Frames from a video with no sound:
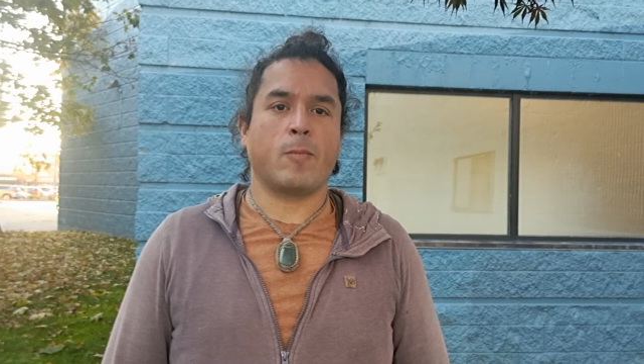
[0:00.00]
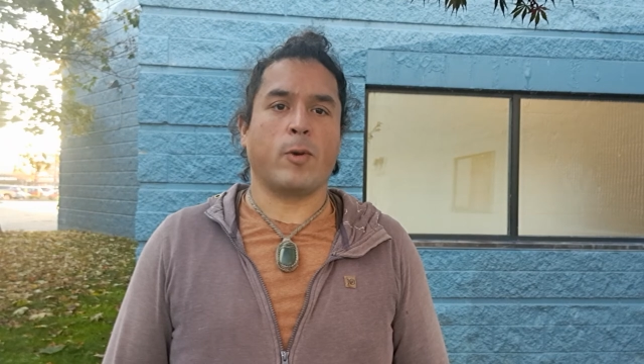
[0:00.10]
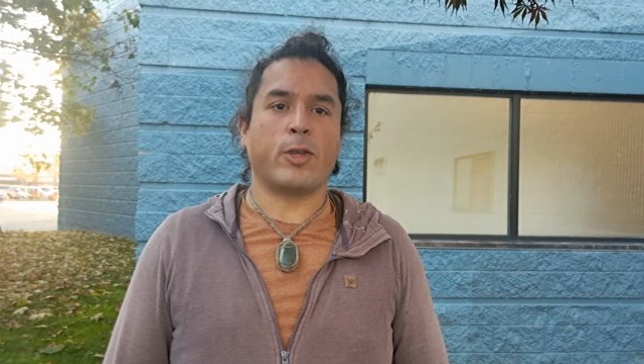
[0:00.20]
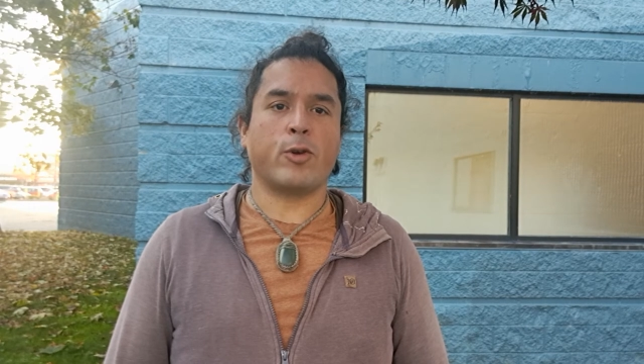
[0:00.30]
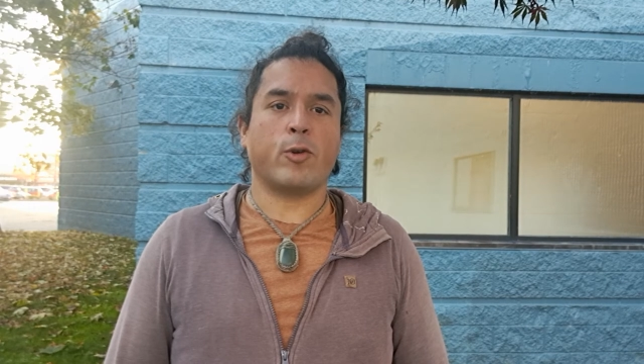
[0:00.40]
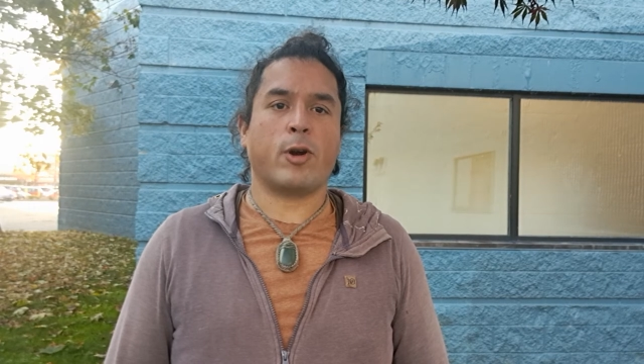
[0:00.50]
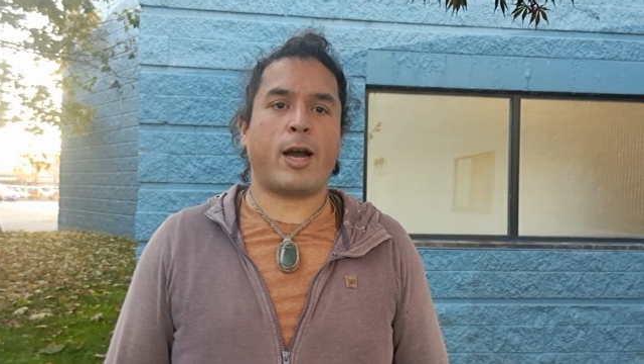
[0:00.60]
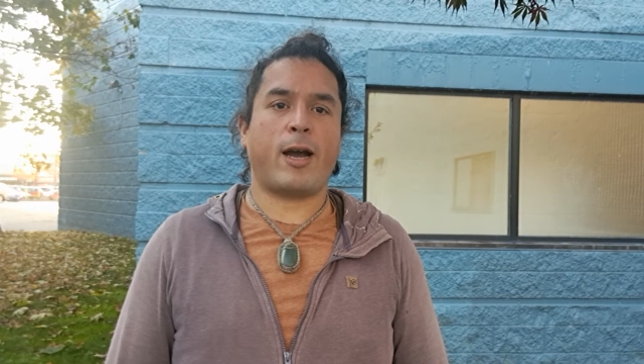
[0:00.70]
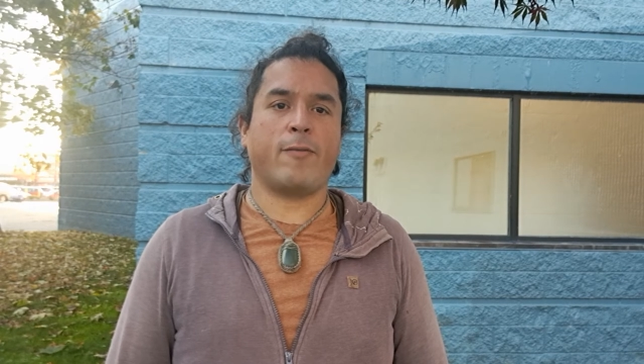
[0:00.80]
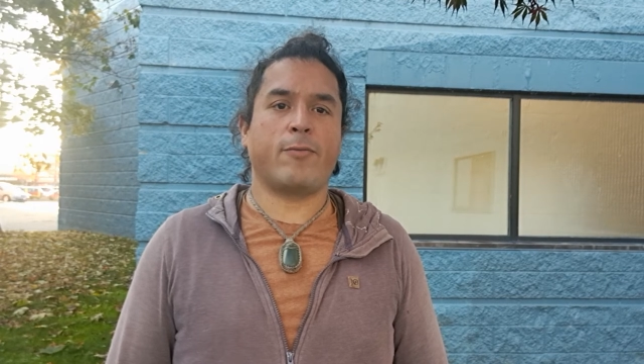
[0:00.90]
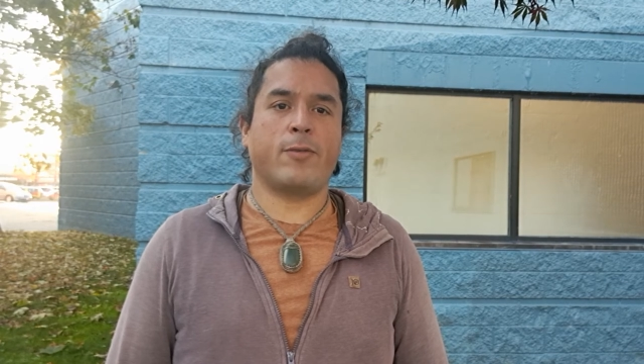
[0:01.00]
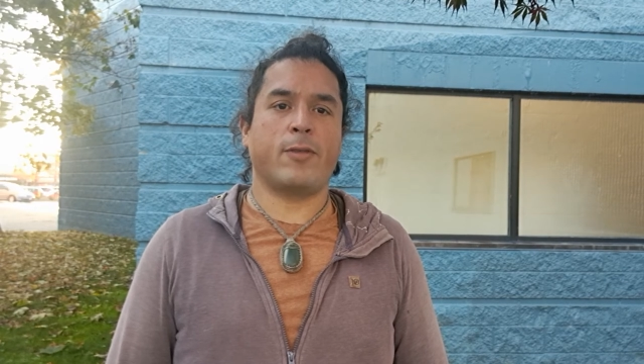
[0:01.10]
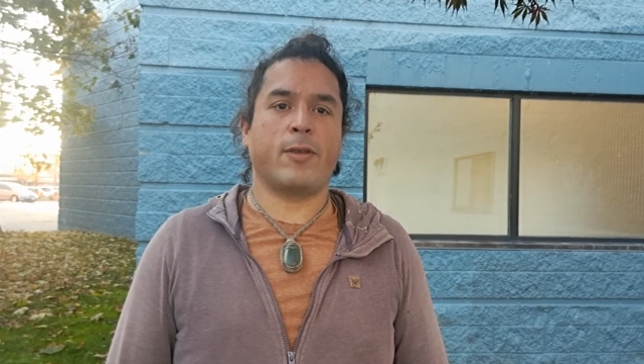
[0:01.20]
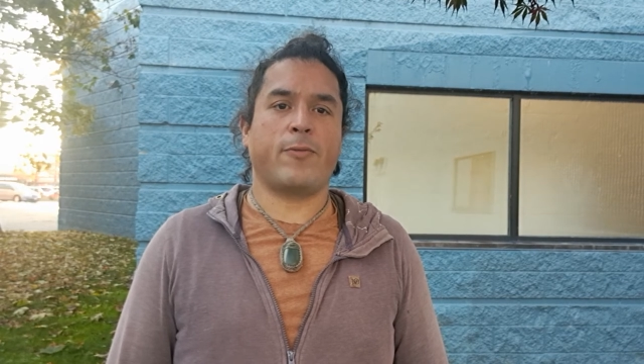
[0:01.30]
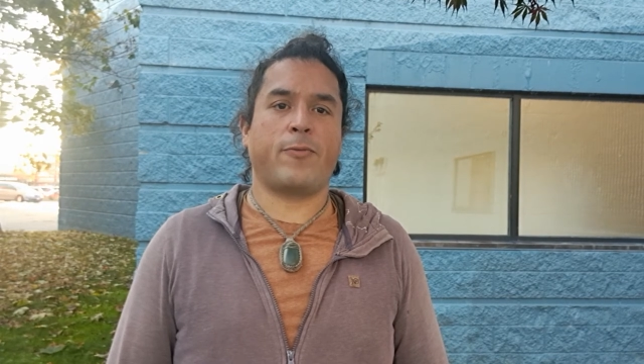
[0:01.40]
when you don't have
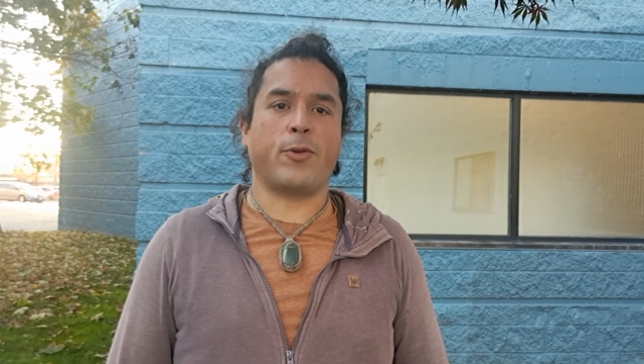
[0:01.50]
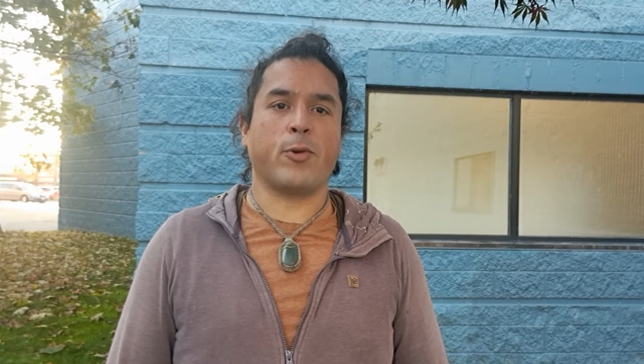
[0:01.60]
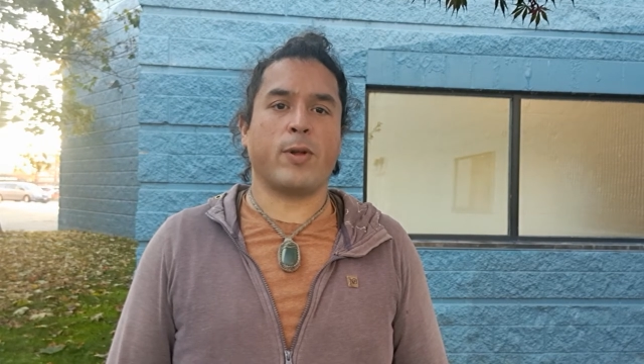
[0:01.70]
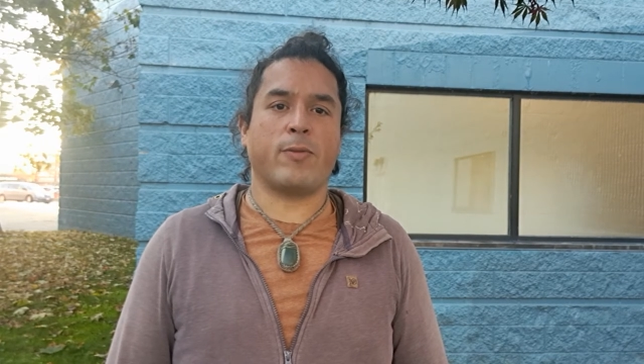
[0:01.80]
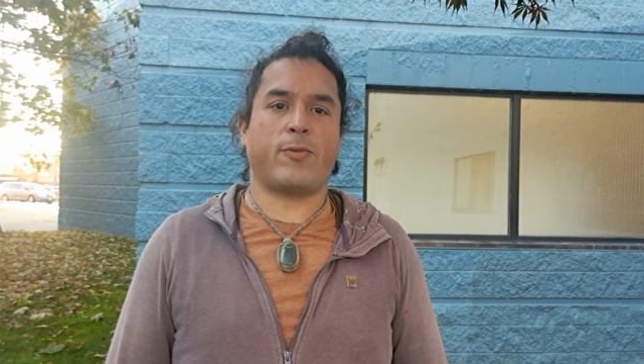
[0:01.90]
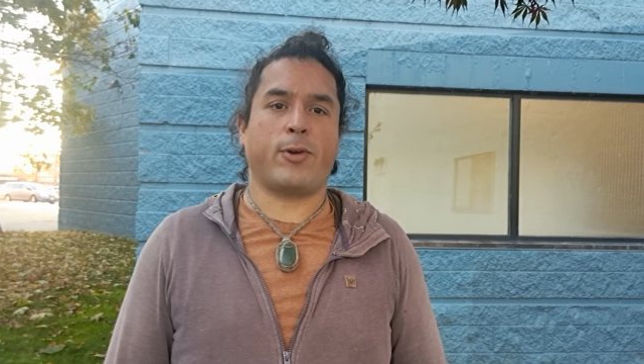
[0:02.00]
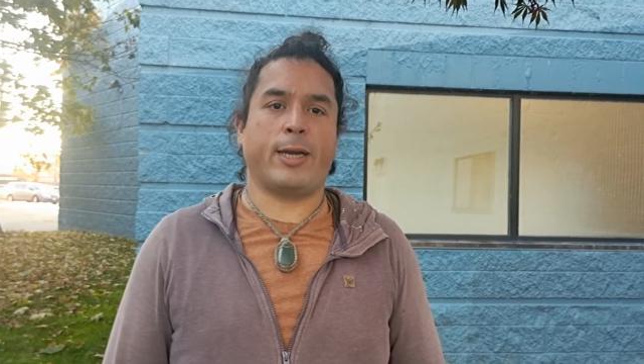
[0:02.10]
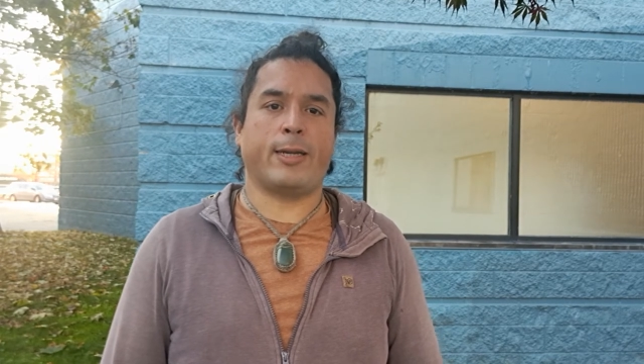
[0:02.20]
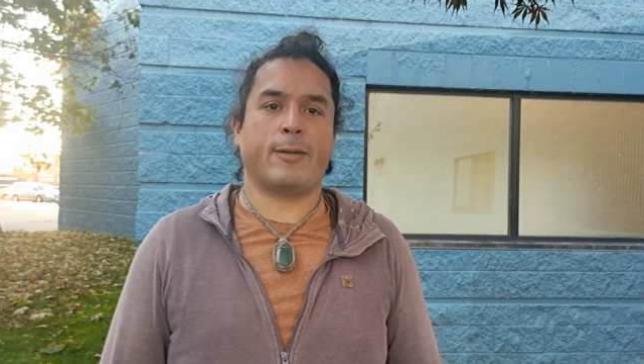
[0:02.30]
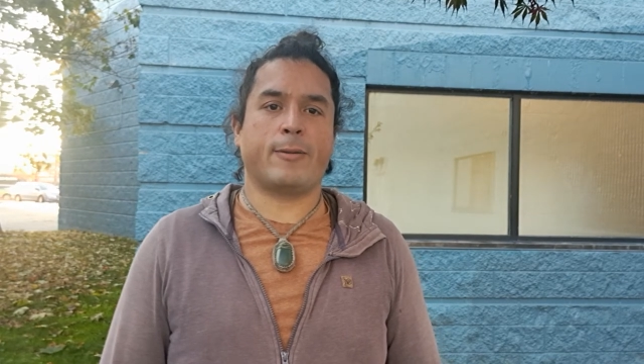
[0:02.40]
the fuel for it?